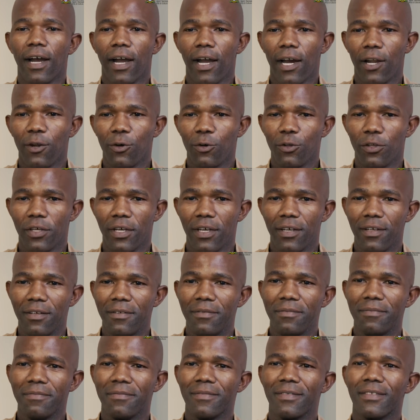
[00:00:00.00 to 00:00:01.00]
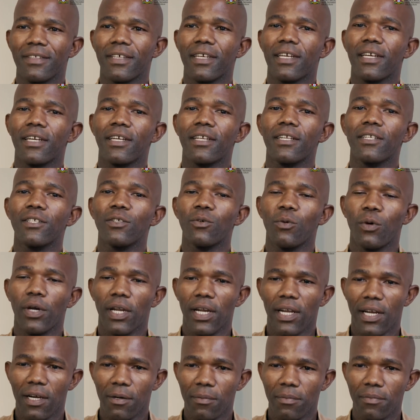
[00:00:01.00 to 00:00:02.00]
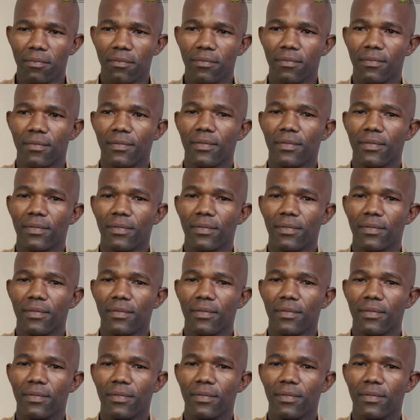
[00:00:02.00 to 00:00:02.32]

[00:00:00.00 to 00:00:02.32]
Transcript: Hello there and welcome.